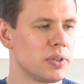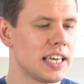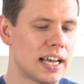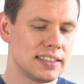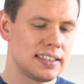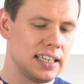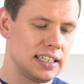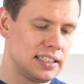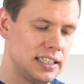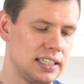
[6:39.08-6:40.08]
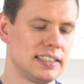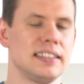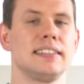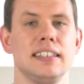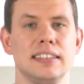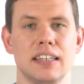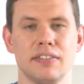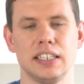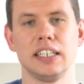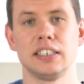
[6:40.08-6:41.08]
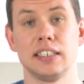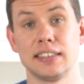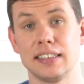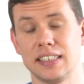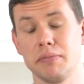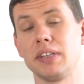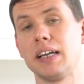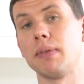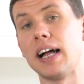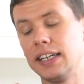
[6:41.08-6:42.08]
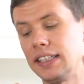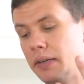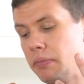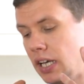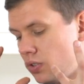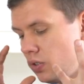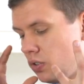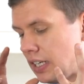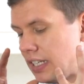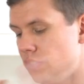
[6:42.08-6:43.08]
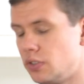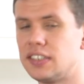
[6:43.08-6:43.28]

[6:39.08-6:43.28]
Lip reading: we can't take the existing definitions and simply apply them to a new